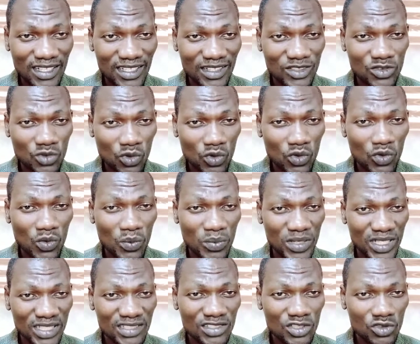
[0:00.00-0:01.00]
So
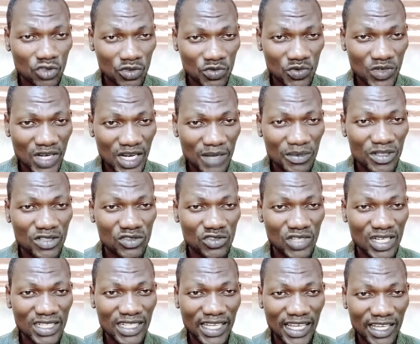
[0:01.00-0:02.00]
please subscribe so
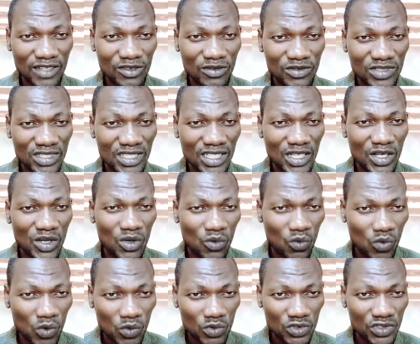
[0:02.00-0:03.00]
at the end of the day,
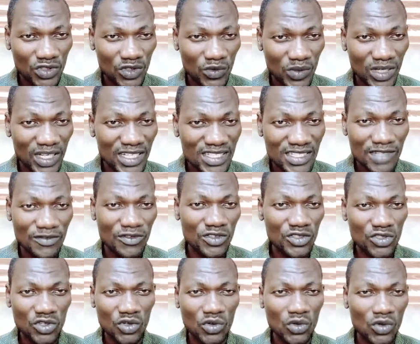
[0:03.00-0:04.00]
when we release the
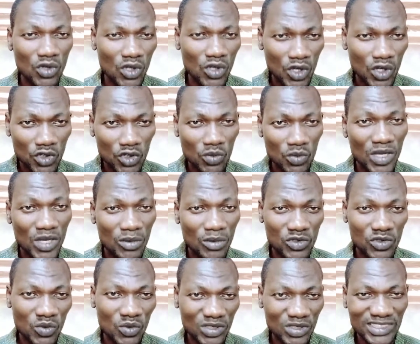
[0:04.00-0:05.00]
video, you'll be able
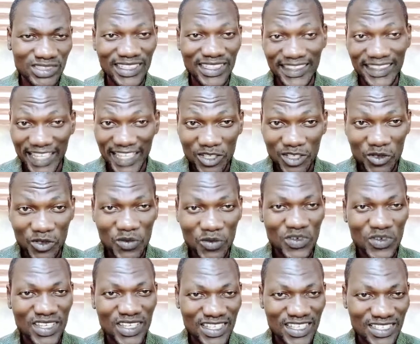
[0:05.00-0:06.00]
to watch it. Thank you.
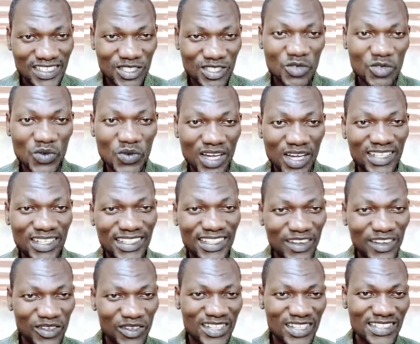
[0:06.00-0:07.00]
See you at
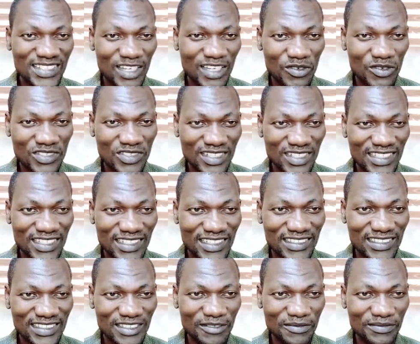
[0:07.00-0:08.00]
the other side of success.